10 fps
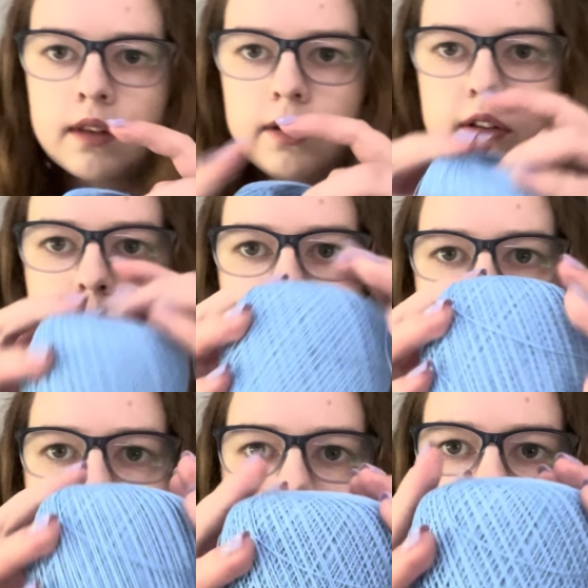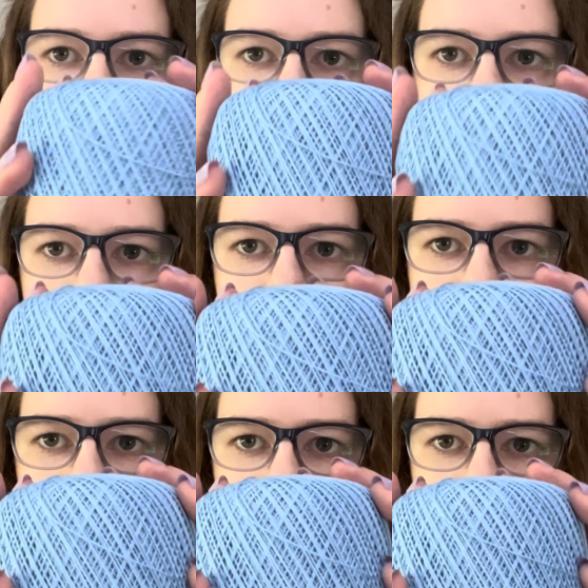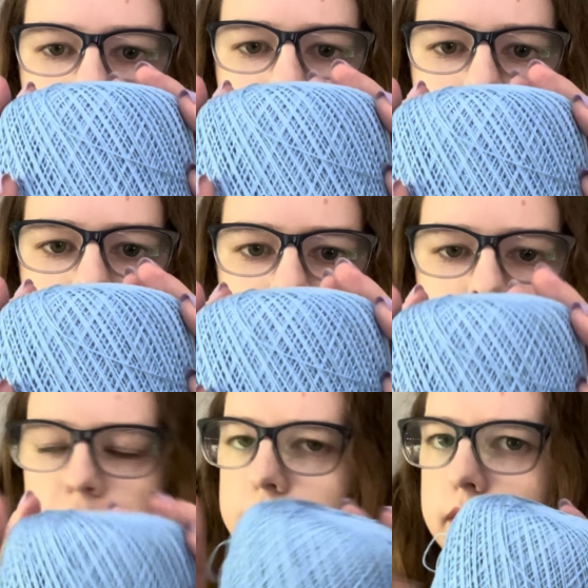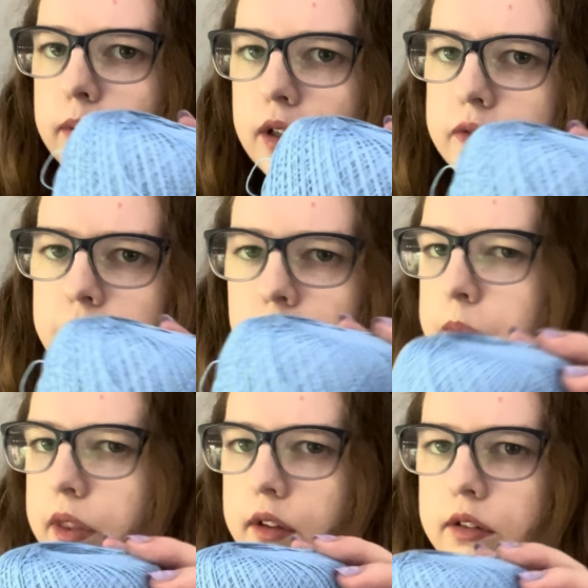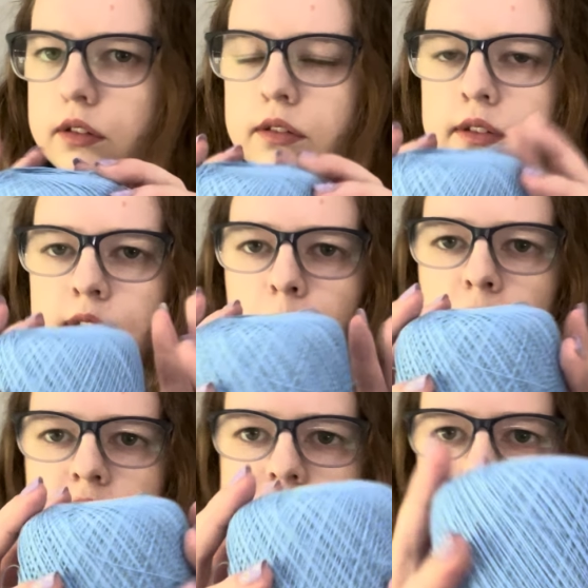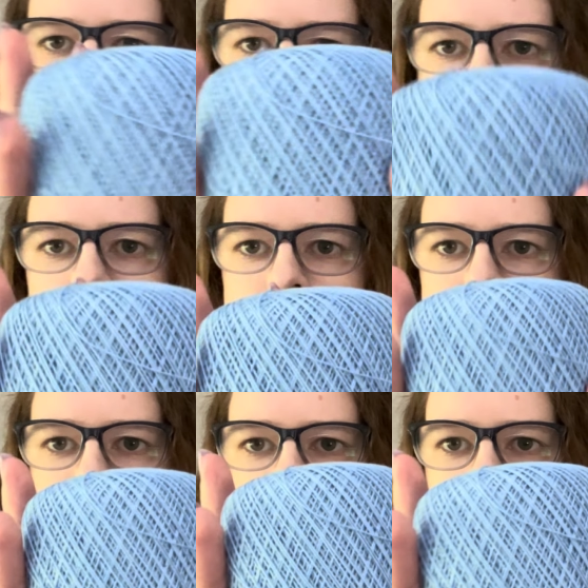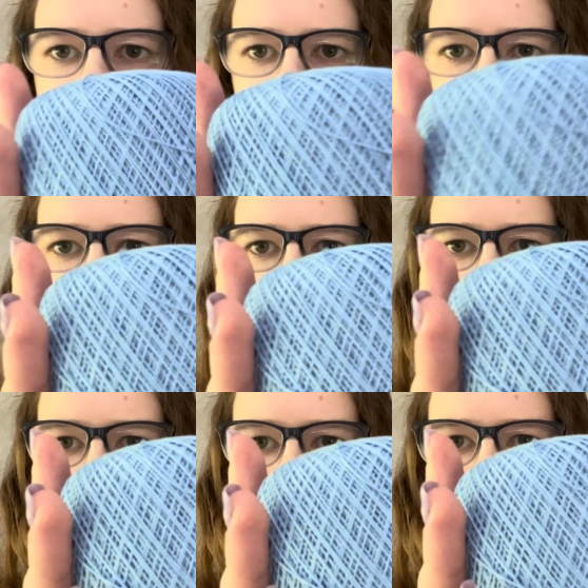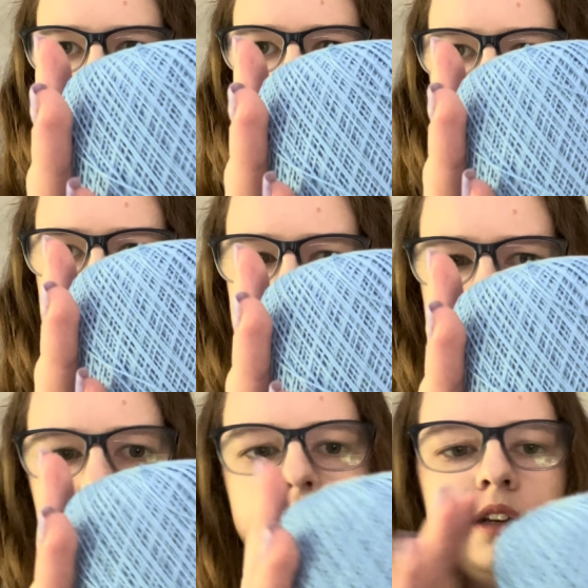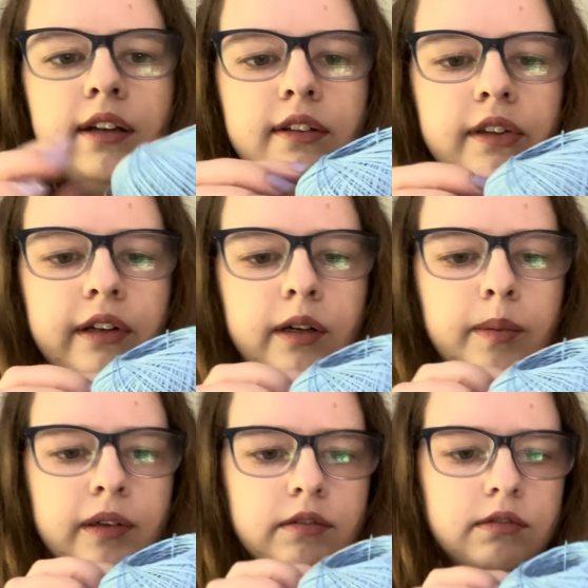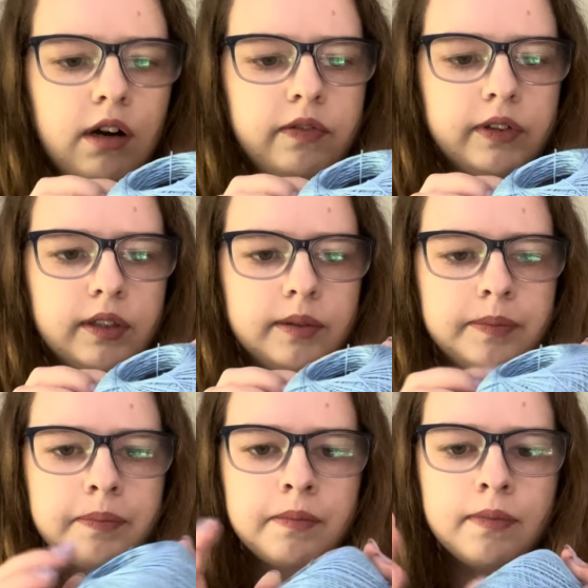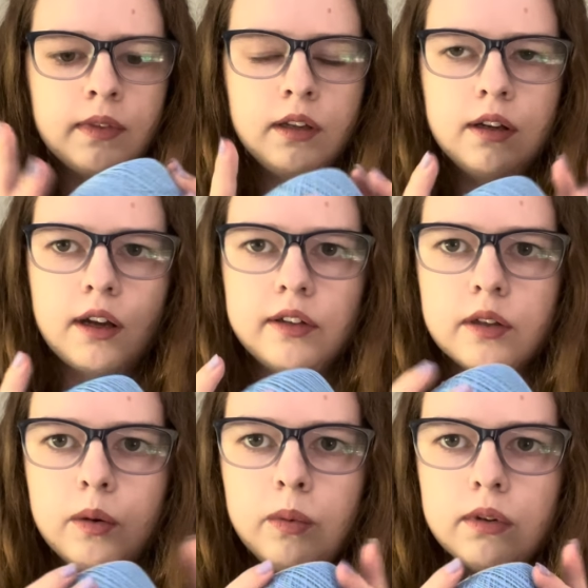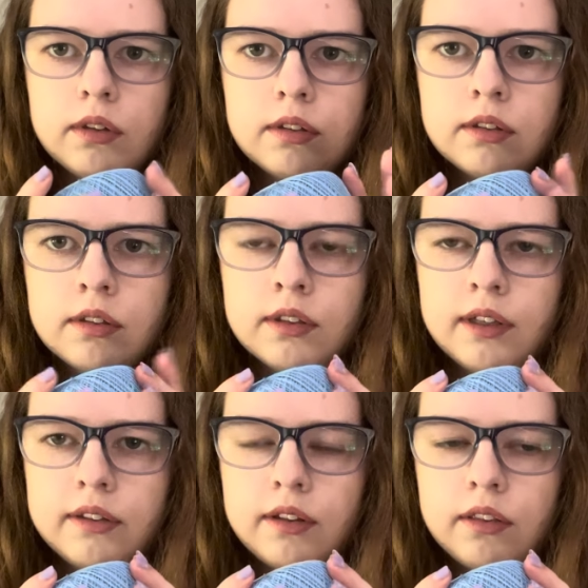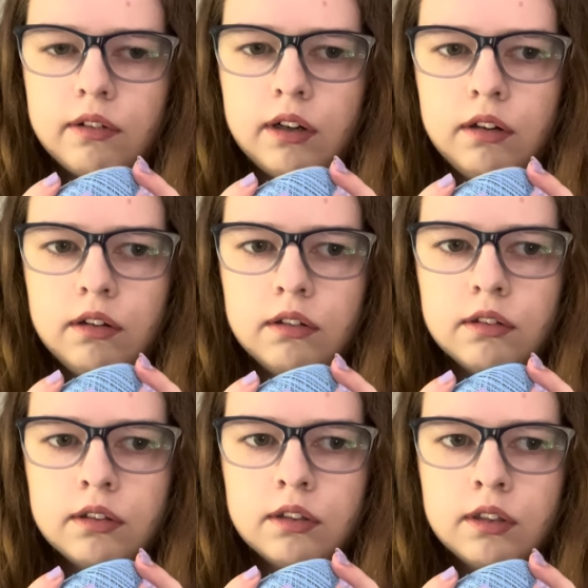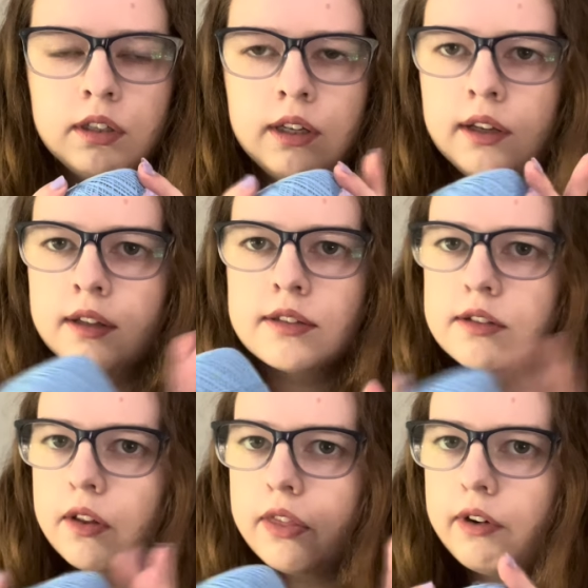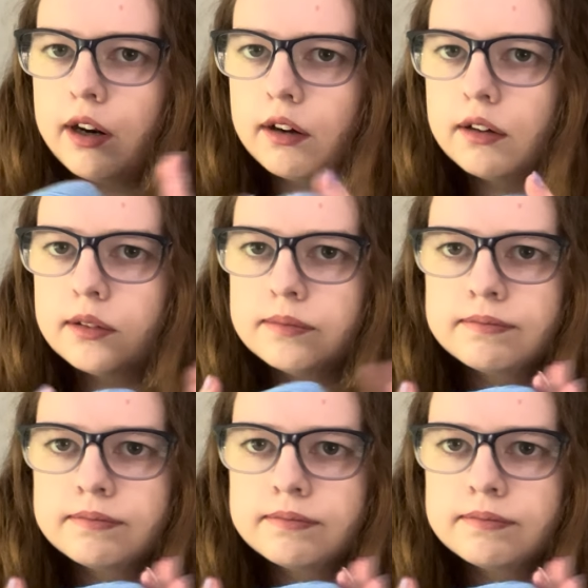This one is from Thread Art. It's a little bit thinner, but it still works fine with the same crochet hook. And it's not as shiny, it's a little bit rougher. Is it Thread Art? It's not Thread Art.